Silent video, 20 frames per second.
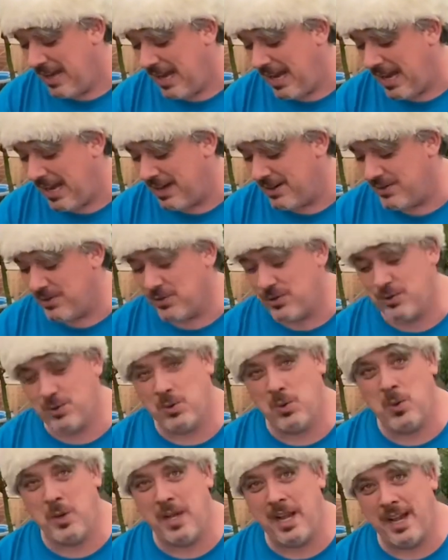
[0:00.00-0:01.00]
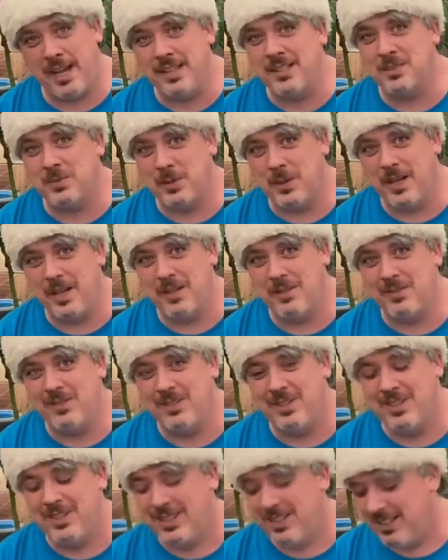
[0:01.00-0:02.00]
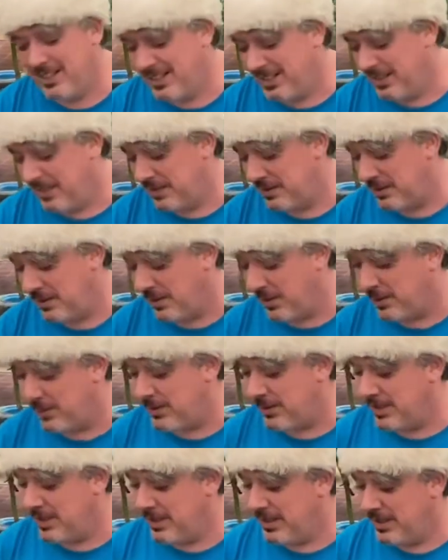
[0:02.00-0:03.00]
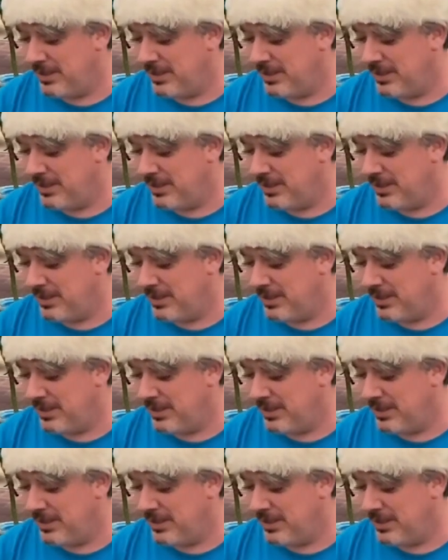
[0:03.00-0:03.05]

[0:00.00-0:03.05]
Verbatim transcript: and destroy Ice Wave. So